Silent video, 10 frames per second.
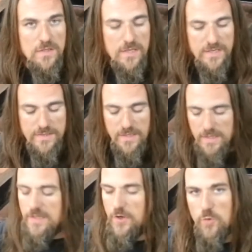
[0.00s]
and
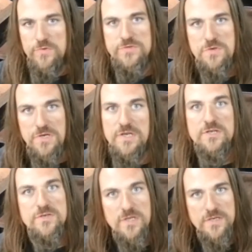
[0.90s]
I hope you'll tune
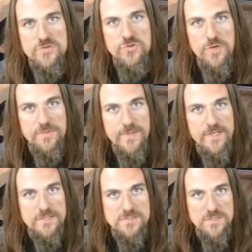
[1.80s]
in and join me.
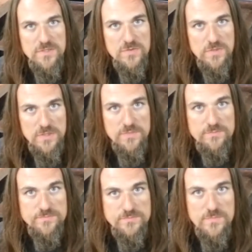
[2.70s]
So
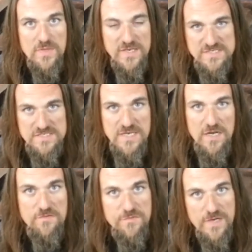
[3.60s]
I'll sign
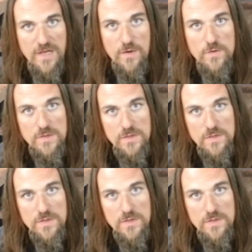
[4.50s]
off for now.